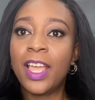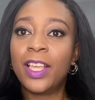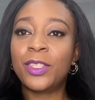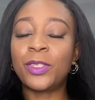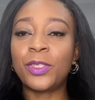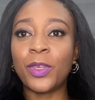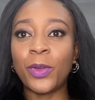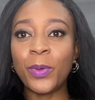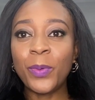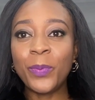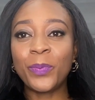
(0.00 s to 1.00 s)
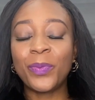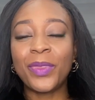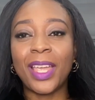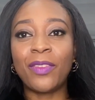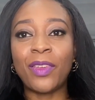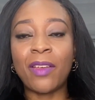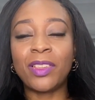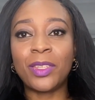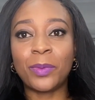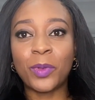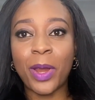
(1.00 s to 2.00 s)
So if you haven't
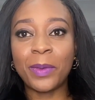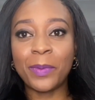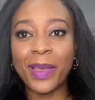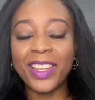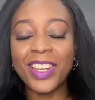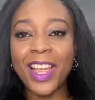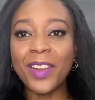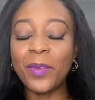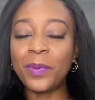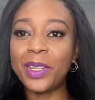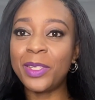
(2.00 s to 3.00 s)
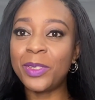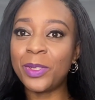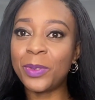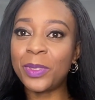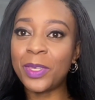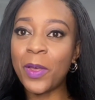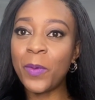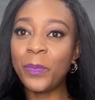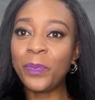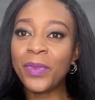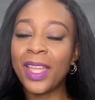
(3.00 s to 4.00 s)
subscribed to my channel, please do so.
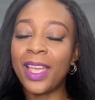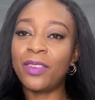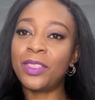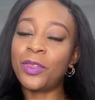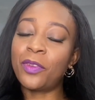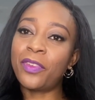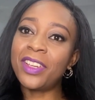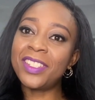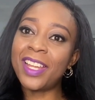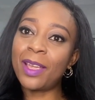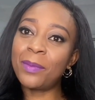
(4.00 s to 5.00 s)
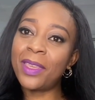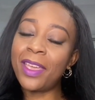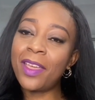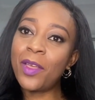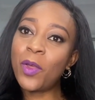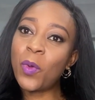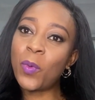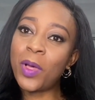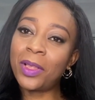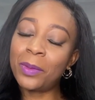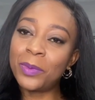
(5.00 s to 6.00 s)
If it's your first time here,
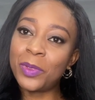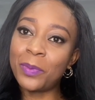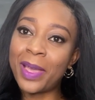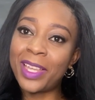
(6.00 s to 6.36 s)
welcome to my